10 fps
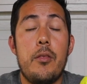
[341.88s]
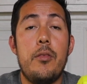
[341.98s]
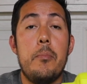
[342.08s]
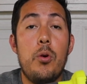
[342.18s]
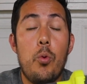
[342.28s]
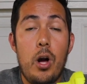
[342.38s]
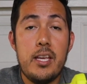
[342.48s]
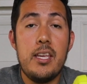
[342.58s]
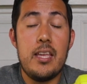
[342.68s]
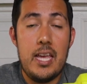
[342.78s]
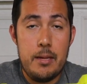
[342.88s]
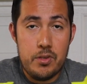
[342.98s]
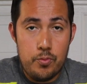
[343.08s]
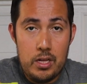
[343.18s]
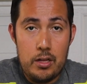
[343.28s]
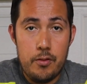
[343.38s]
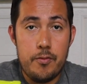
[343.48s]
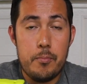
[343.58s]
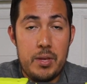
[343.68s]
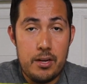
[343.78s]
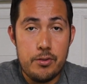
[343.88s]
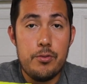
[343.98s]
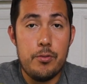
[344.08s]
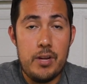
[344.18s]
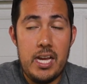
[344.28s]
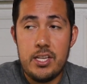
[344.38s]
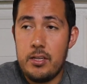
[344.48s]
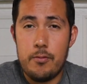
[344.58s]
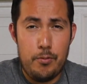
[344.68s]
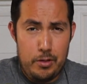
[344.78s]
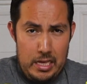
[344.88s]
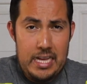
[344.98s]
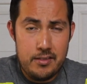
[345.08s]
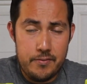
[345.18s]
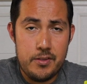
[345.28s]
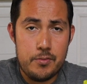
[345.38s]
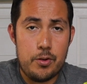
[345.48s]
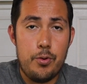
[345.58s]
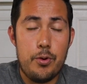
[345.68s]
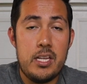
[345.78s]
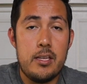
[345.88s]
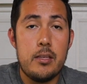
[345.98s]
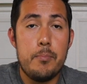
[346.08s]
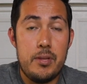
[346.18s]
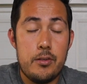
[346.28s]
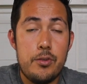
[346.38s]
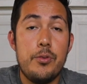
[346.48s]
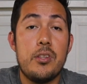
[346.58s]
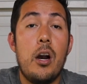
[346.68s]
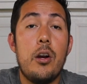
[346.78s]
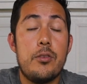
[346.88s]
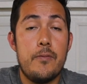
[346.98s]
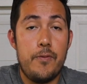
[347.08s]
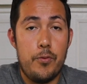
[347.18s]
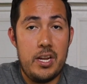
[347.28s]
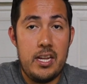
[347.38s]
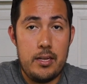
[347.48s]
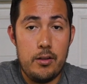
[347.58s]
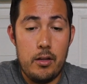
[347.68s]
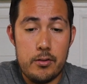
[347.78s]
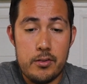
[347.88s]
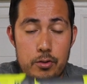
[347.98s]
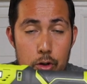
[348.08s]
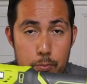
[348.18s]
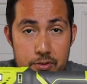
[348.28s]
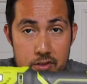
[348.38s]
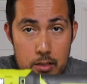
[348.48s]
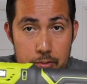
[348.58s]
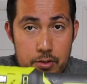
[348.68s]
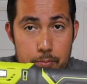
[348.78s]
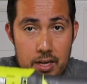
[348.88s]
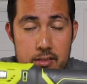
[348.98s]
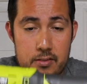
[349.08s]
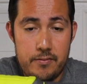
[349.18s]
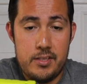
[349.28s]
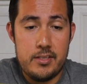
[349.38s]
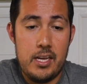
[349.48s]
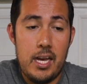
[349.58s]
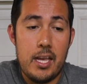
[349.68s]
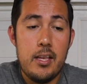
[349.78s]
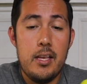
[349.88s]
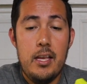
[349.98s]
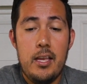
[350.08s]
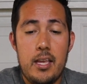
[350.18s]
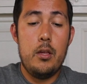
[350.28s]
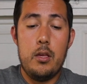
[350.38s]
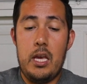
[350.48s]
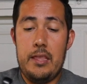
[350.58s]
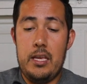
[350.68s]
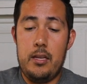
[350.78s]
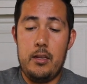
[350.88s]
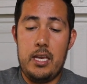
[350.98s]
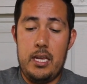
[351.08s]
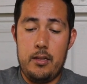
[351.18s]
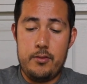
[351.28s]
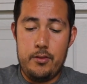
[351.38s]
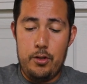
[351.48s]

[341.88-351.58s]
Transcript: The Milwaukee M12 bare tool Ratchet, as of this recording, bare tool is $149. So almost double the price of this guy. And then, again,